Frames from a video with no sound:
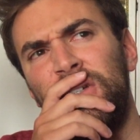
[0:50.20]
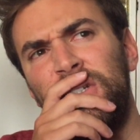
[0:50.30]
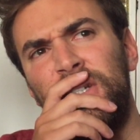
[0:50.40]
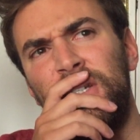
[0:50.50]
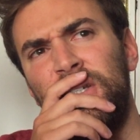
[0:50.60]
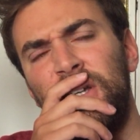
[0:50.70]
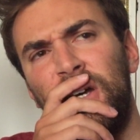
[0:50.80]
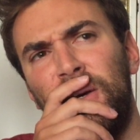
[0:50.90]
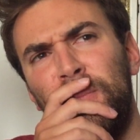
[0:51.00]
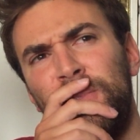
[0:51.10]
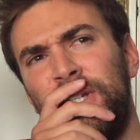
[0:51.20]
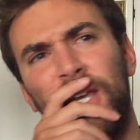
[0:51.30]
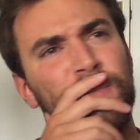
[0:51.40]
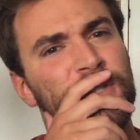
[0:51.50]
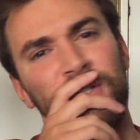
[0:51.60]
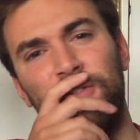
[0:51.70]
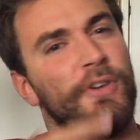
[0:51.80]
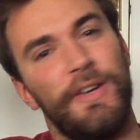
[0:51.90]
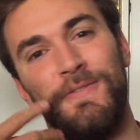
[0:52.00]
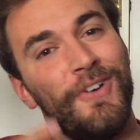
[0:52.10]
she gave me
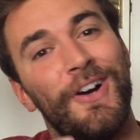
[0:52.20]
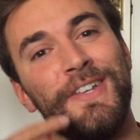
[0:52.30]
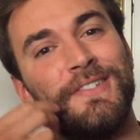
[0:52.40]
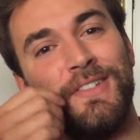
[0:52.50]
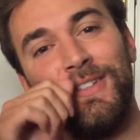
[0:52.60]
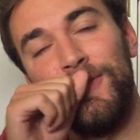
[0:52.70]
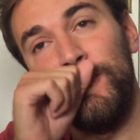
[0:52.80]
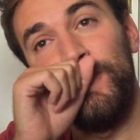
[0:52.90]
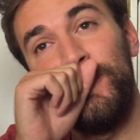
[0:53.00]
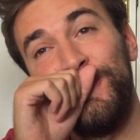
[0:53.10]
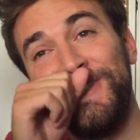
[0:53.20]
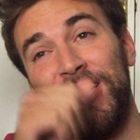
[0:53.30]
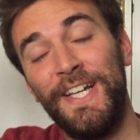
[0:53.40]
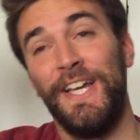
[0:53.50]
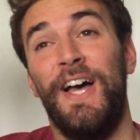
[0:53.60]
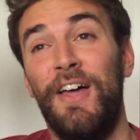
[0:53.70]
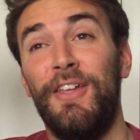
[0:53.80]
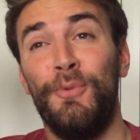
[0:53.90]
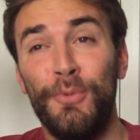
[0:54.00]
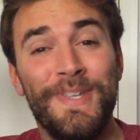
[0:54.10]
great advice, and
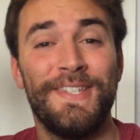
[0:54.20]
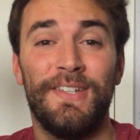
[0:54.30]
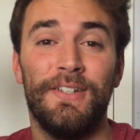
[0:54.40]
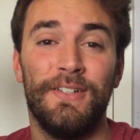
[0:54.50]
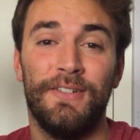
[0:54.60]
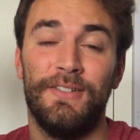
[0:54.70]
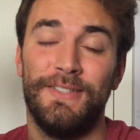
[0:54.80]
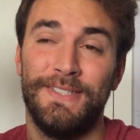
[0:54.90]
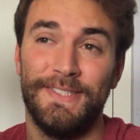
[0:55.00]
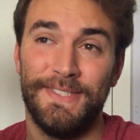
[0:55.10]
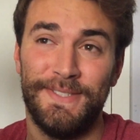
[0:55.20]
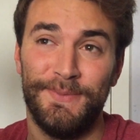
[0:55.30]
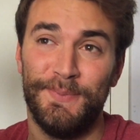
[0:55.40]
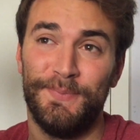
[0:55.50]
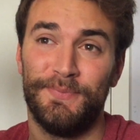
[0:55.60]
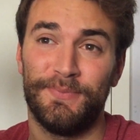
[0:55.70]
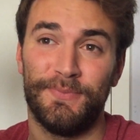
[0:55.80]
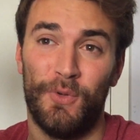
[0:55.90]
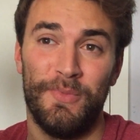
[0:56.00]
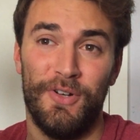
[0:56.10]
I will miss it.
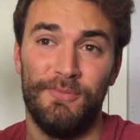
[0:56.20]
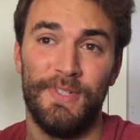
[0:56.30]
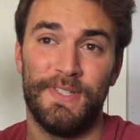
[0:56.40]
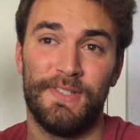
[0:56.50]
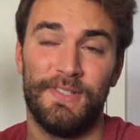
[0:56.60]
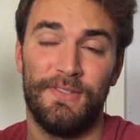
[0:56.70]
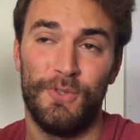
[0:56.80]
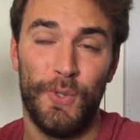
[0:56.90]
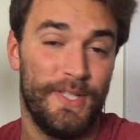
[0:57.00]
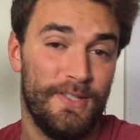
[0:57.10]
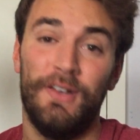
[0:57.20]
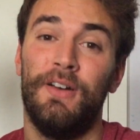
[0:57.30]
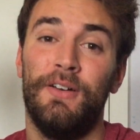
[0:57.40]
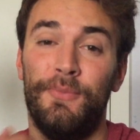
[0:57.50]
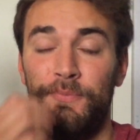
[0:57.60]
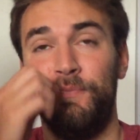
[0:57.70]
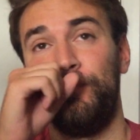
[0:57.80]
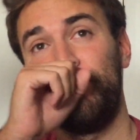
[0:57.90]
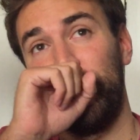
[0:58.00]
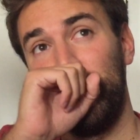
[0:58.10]
I'll miss talking to
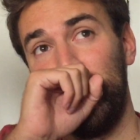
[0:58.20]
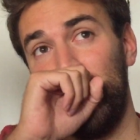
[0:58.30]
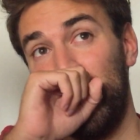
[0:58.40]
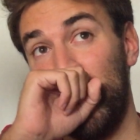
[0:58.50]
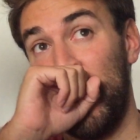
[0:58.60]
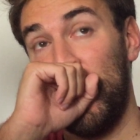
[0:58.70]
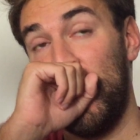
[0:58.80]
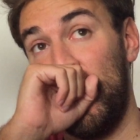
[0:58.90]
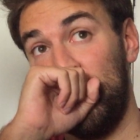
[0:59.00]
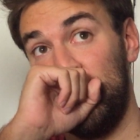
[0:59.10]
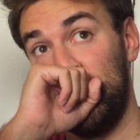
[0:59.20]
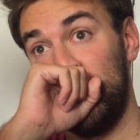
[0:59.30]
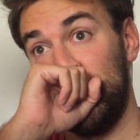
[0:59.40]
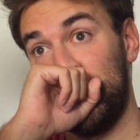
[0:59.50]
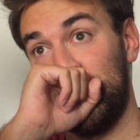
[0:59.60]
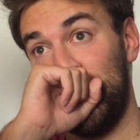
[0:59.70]
her.